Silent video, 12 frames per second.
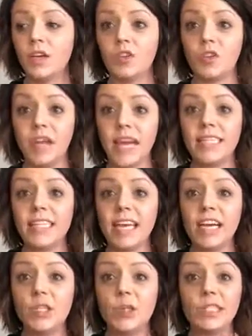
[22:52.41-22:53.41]
So the next thing
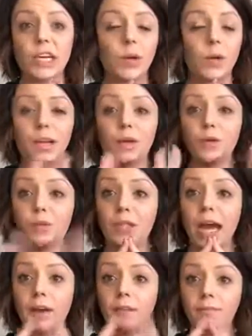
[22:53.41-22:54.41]
I do is I create a group
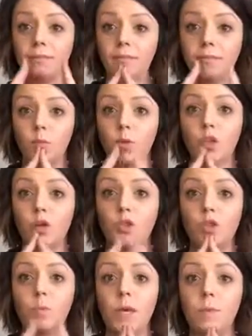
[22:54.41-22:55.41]
chat with those
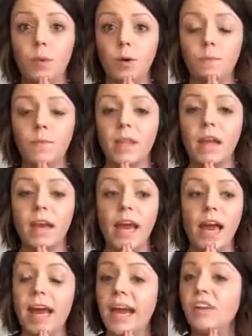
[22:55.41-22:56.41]
two people.
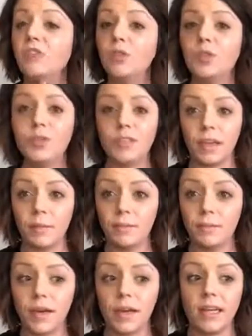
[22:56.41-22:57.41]
And I introduce them.
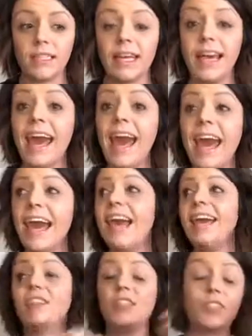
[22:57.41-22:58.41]
And I say,
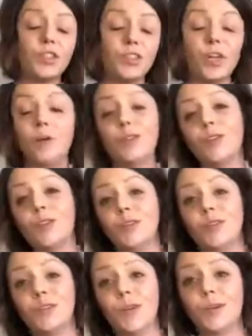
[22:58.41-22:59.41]
hey, this is so-and-so,
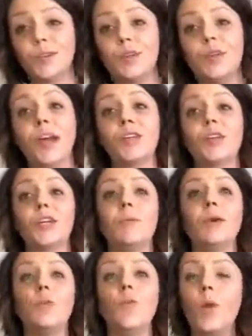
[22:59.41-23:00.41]
this is so-and-so. You guys are going to
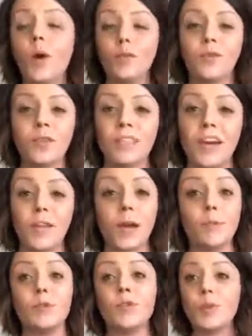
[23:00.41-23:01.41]
be wonderful together.
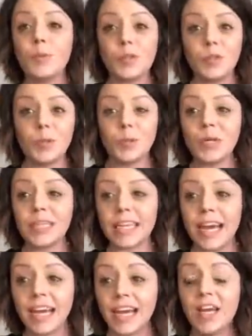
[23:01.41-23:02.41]
I'm super, super
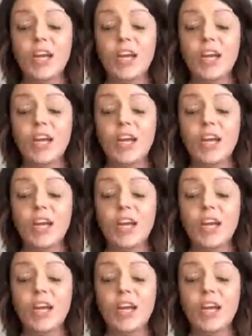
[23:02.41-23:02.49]
excited.